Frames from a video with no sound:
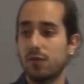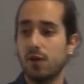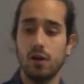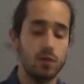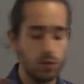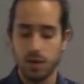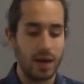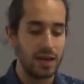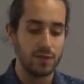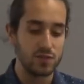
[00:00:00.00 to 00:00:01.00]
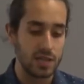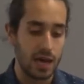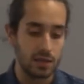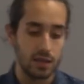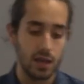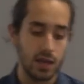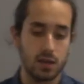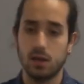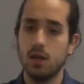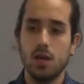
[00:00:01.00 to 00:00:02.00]
uh, we might have studied,
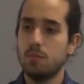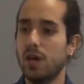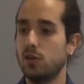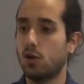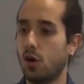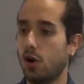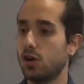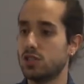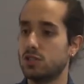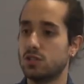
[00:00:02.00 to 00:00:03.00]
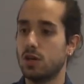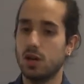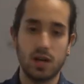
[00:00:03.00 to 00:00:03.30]
like menu costs, uh,